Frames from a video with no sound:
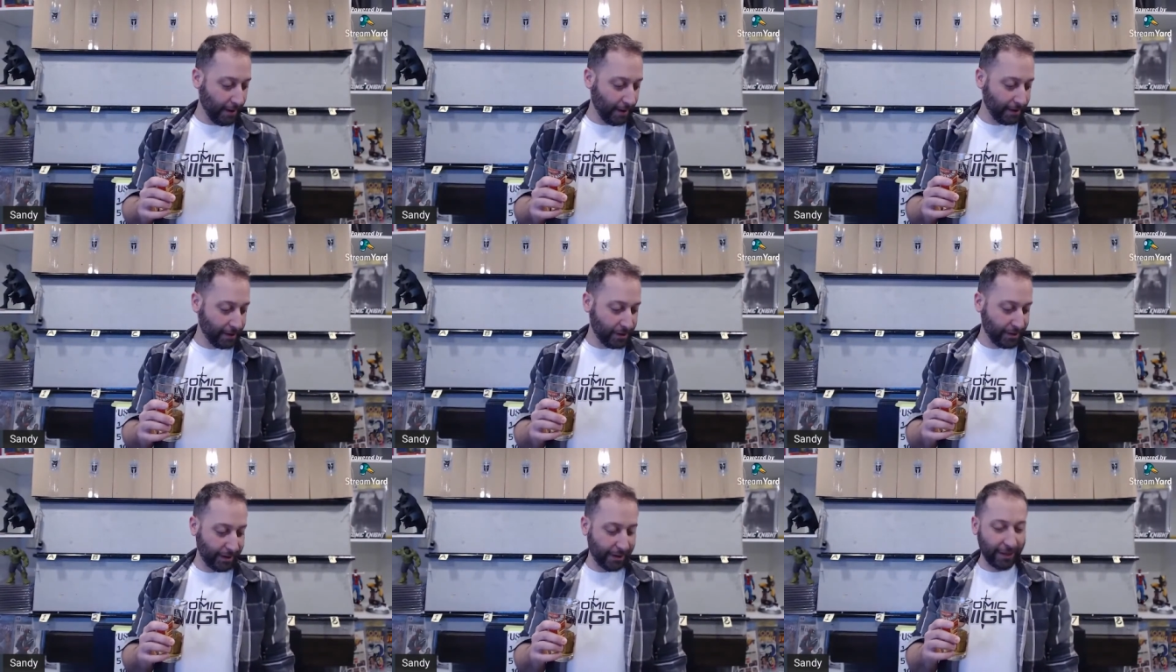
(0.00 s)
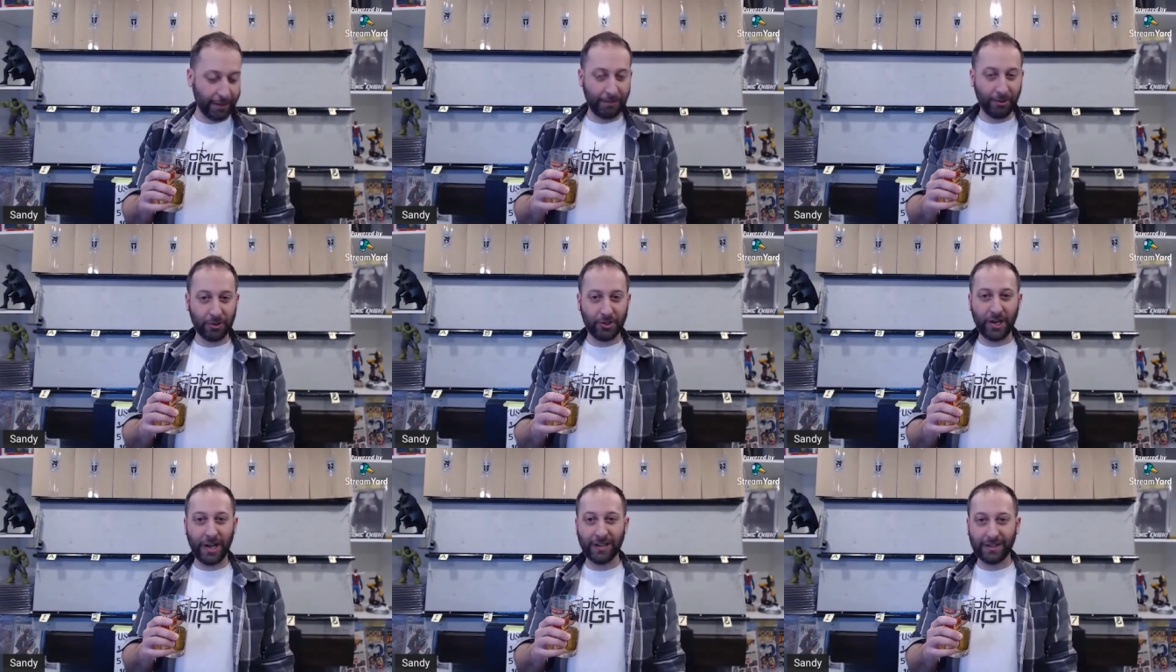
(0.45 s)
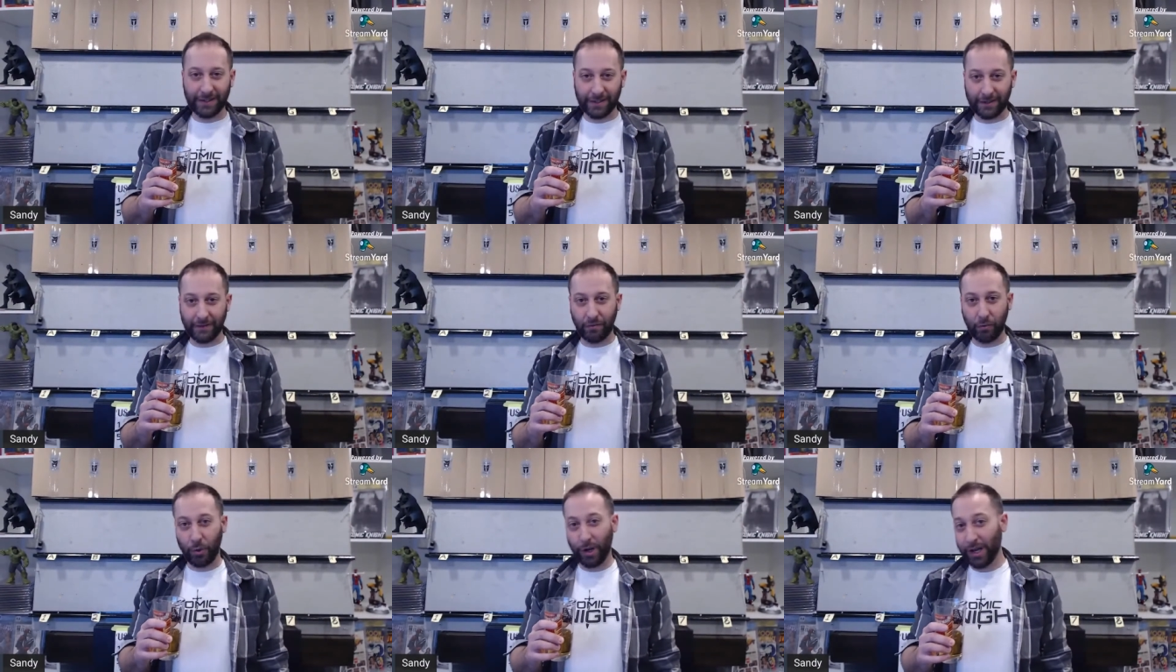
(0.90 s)
just to keep your chances
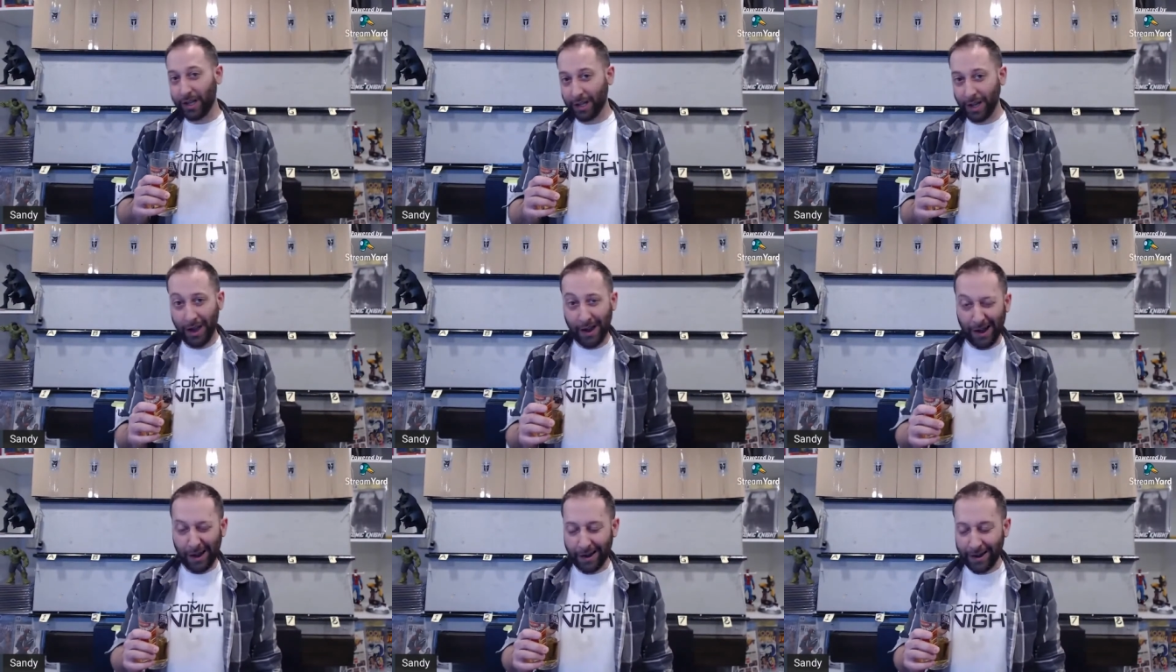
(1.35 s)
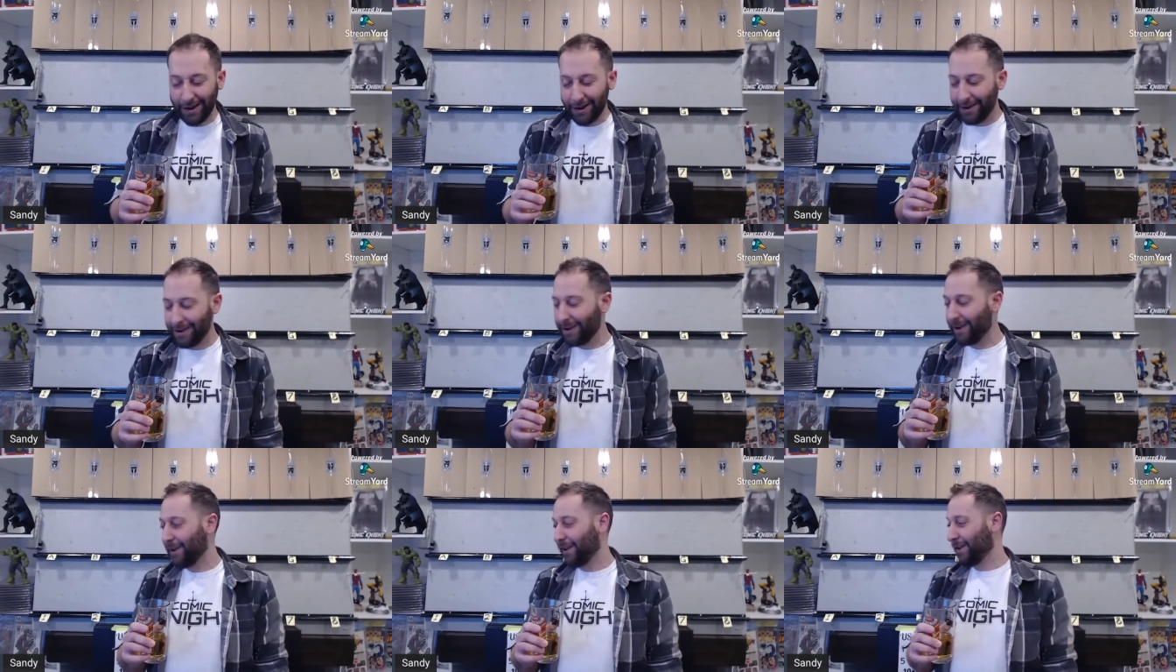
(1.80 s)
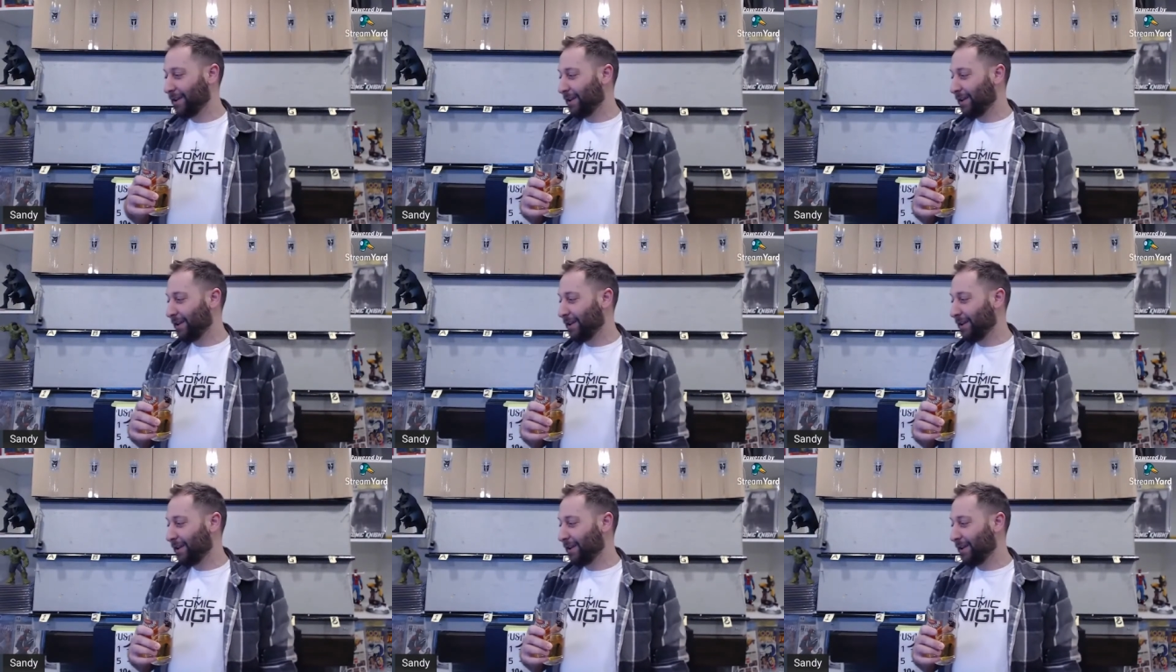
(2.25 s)
of winning higher.